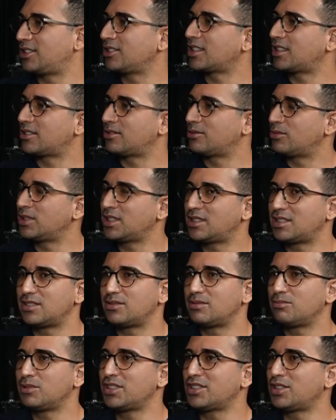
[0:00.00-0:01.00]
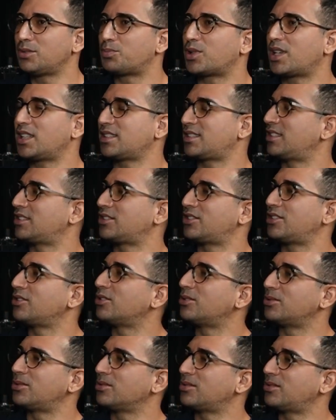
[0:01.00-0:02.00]
Okay. What's the process to
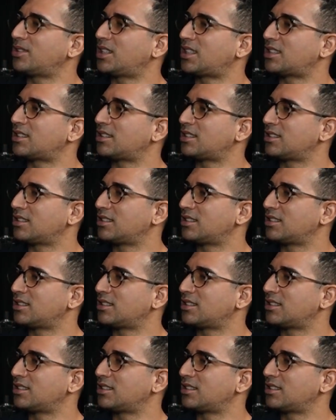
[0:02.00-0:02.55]
go through that?